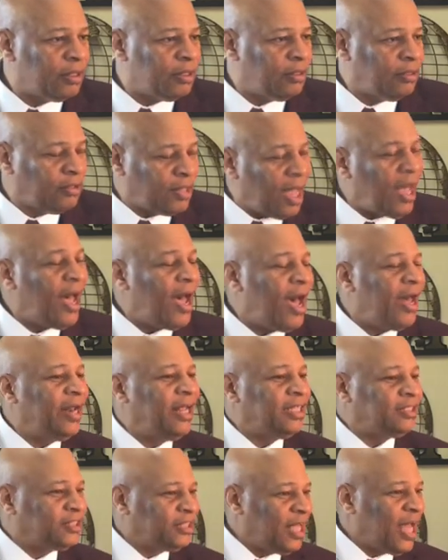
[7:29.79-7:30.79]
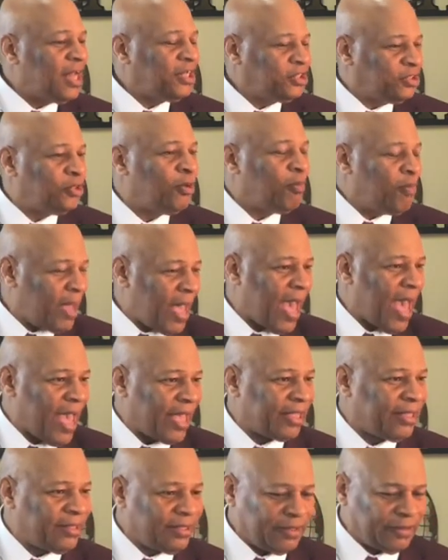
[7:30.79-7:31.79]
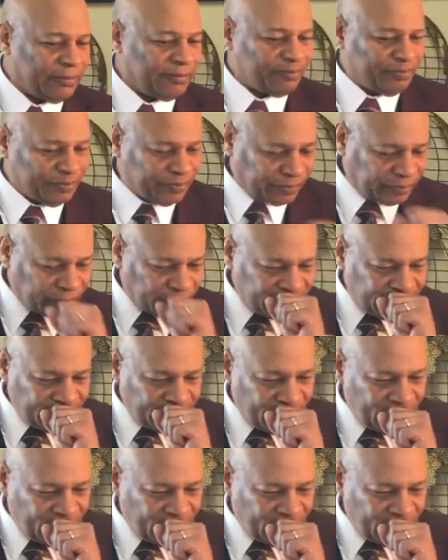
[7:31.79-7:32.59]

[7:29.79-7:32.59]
God has got your back. Amen. Amen.